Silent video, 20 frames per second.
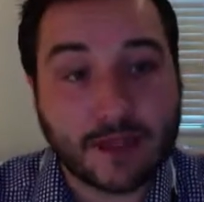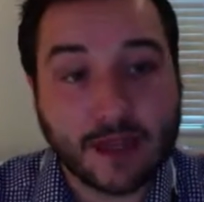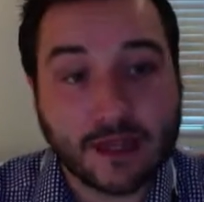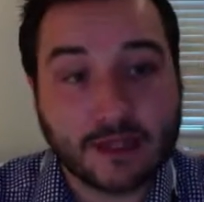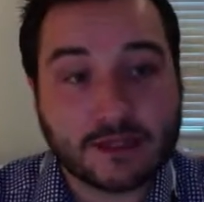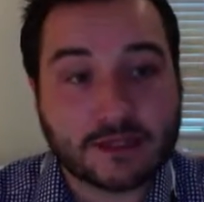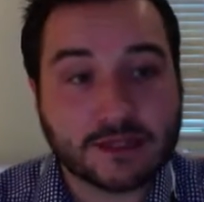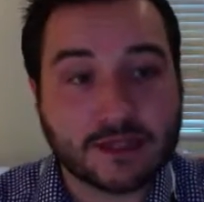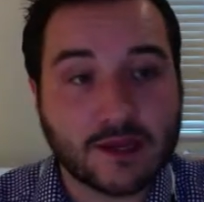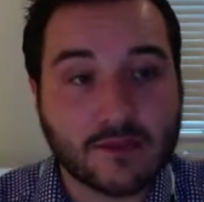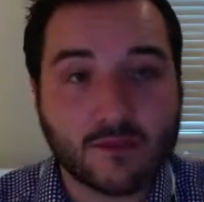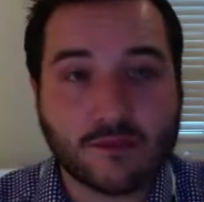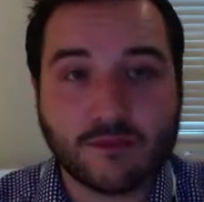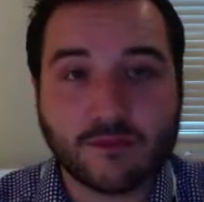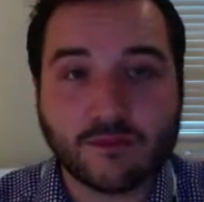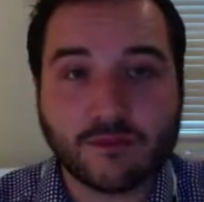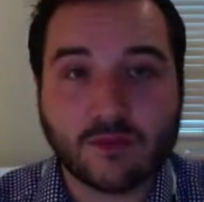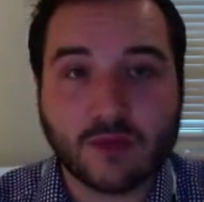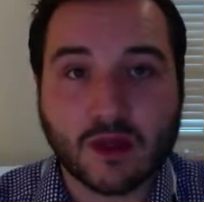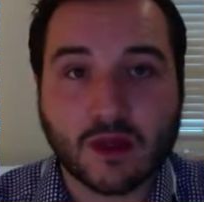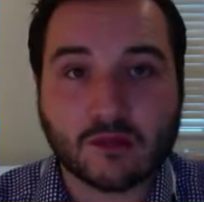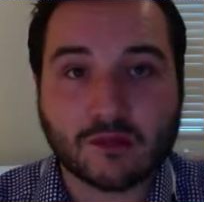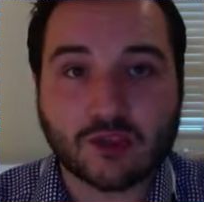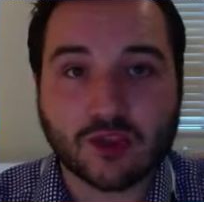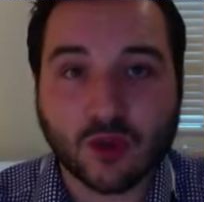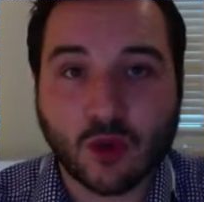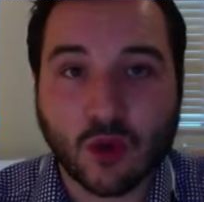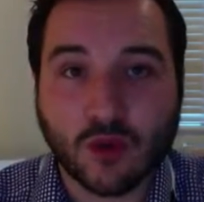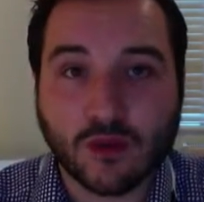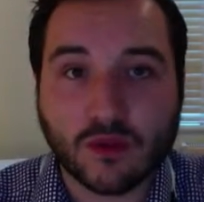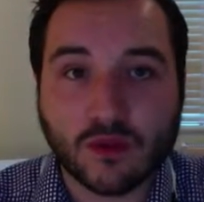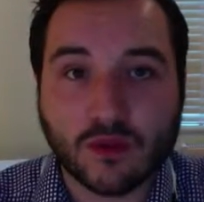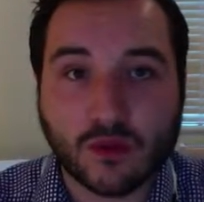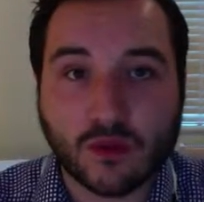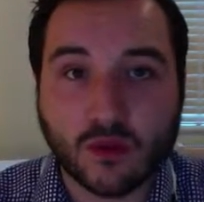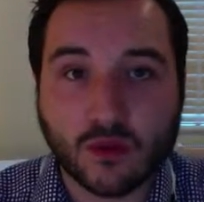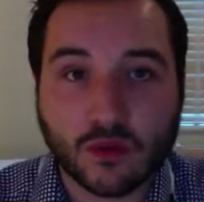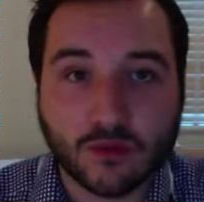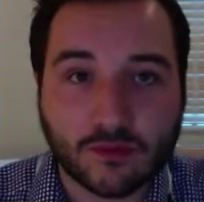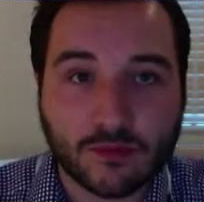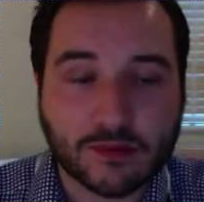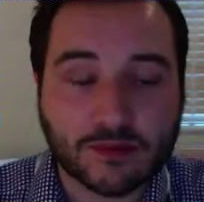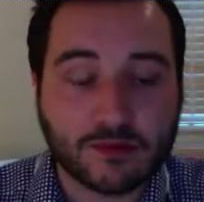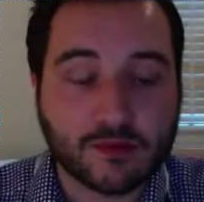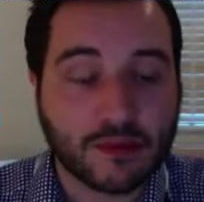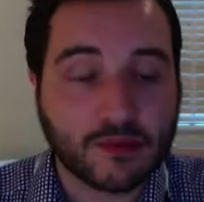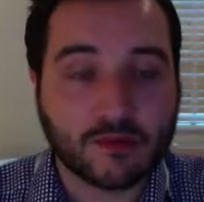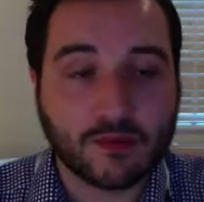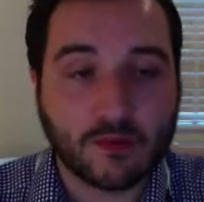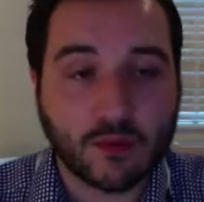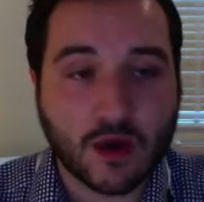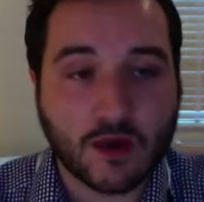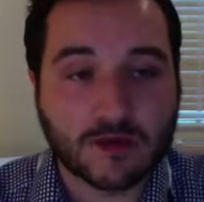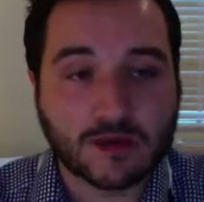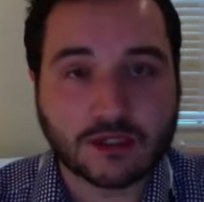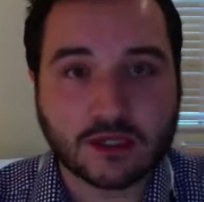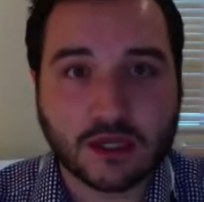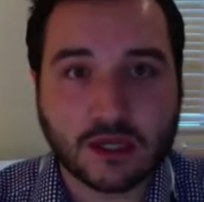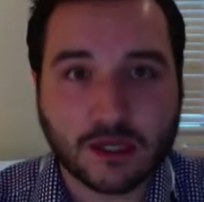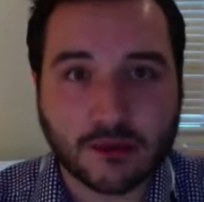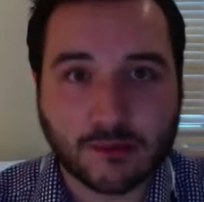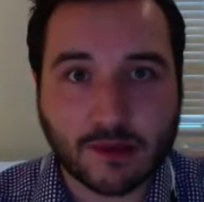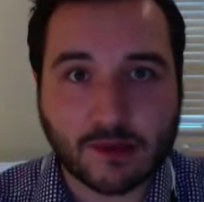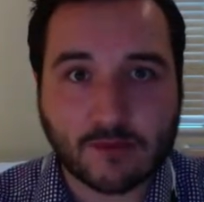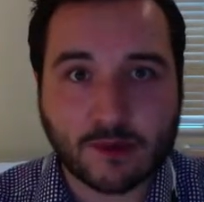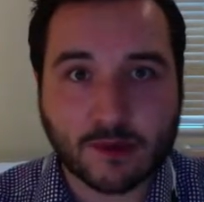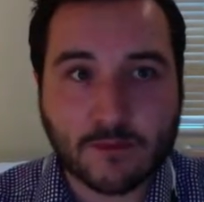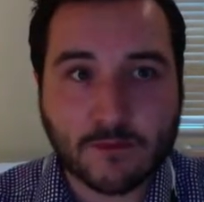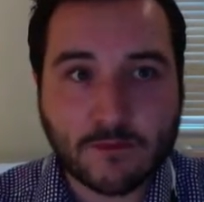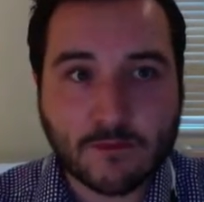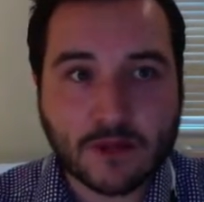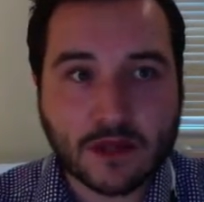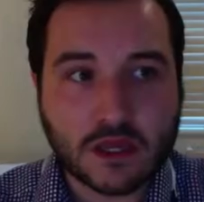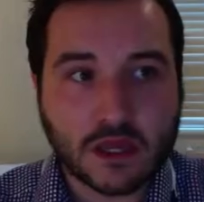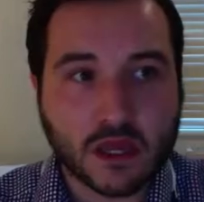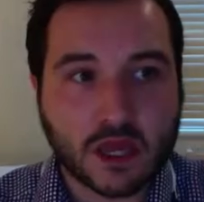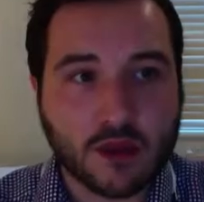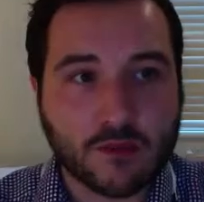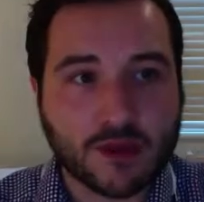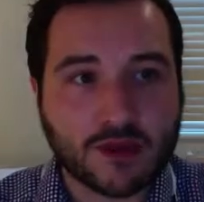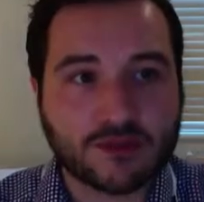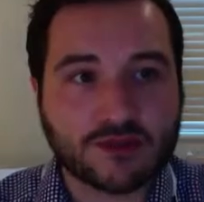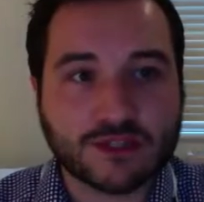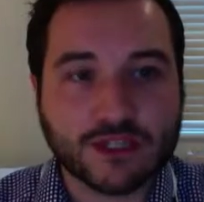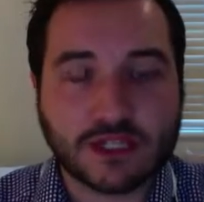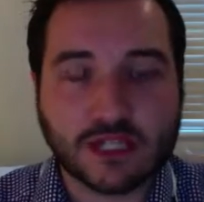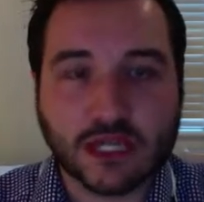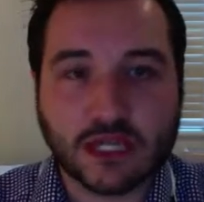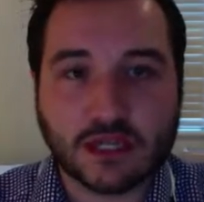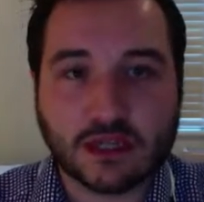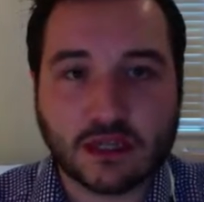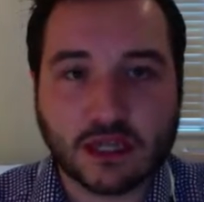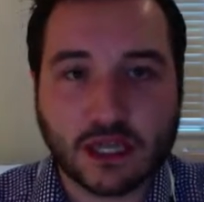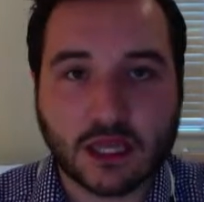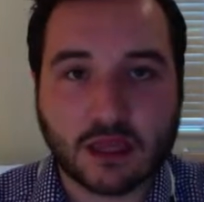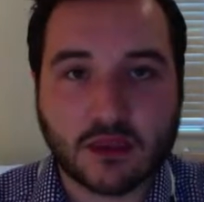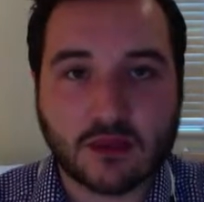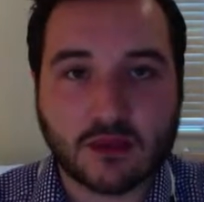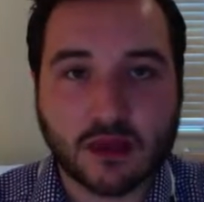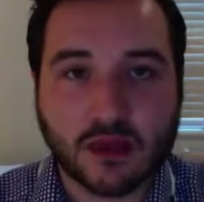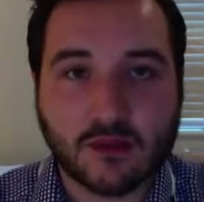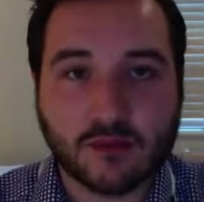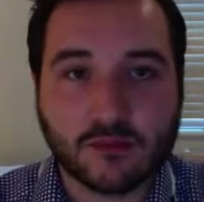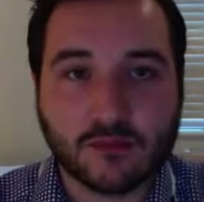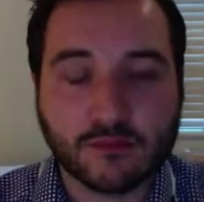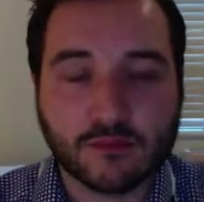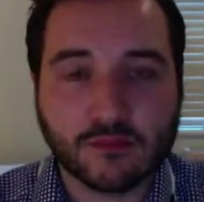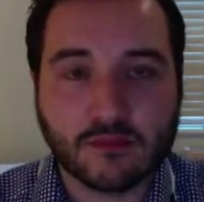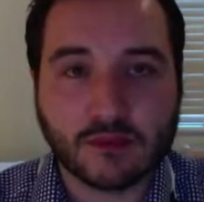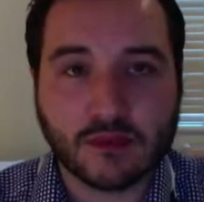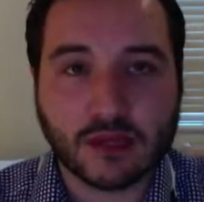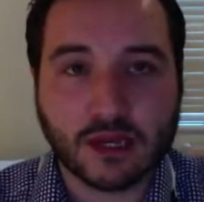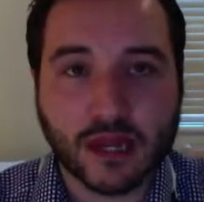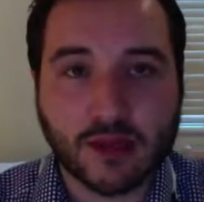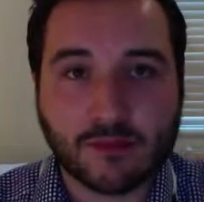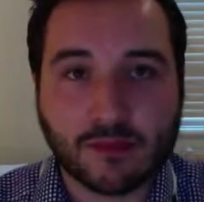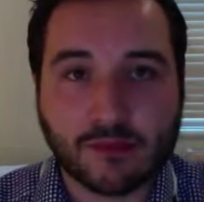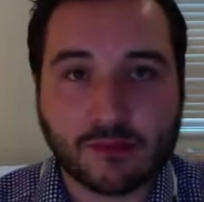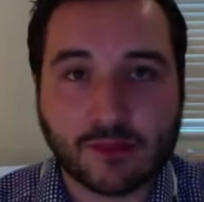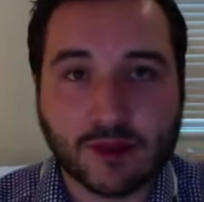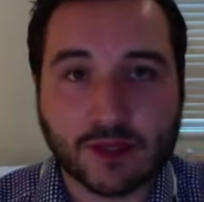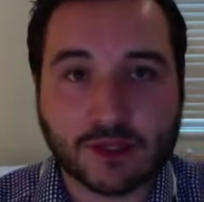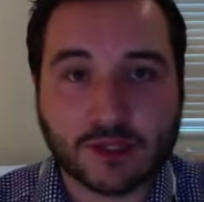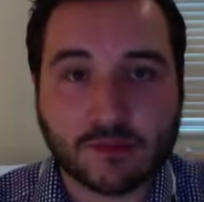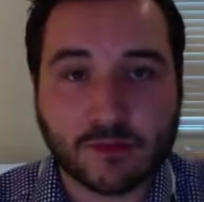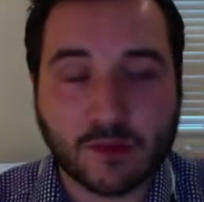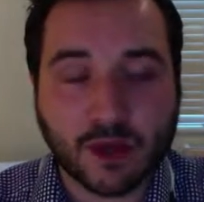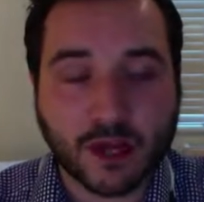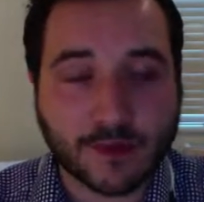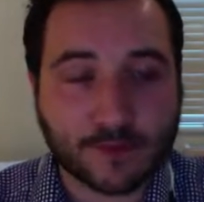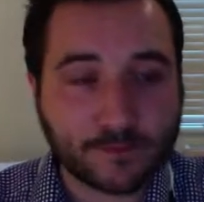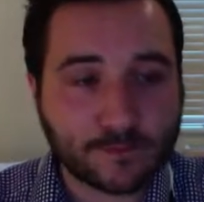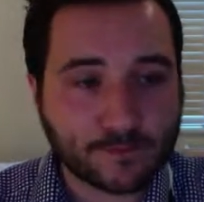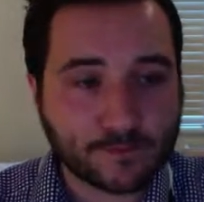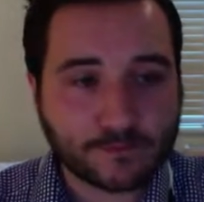And um, I'm sure that all of the people worthy, certainly people um, interested in, in um, the land being purchased by